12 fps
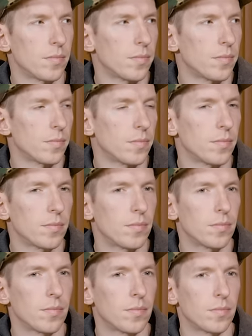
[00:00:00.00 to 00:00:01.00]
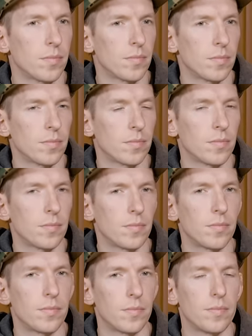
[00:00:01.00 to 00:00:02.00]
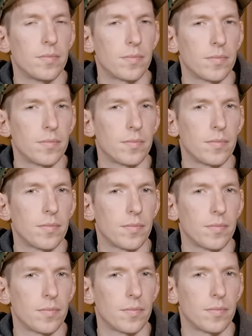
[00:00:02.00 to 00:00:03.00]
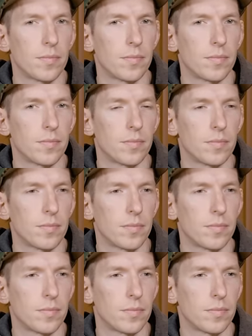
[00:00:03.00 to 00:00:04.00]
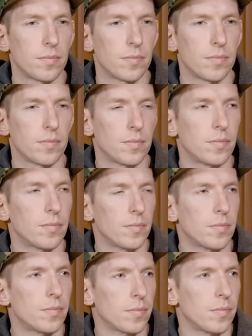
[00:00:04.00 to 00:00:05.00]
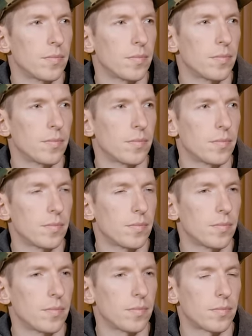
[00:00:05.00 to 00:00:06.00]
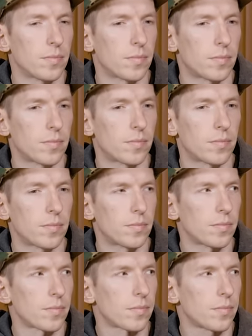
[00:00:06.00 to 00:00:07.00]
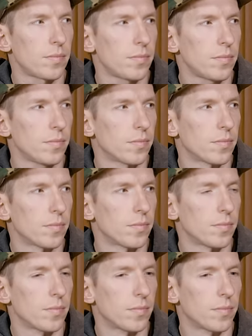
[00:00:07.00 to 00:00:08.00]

No words are spoken by the person on screen.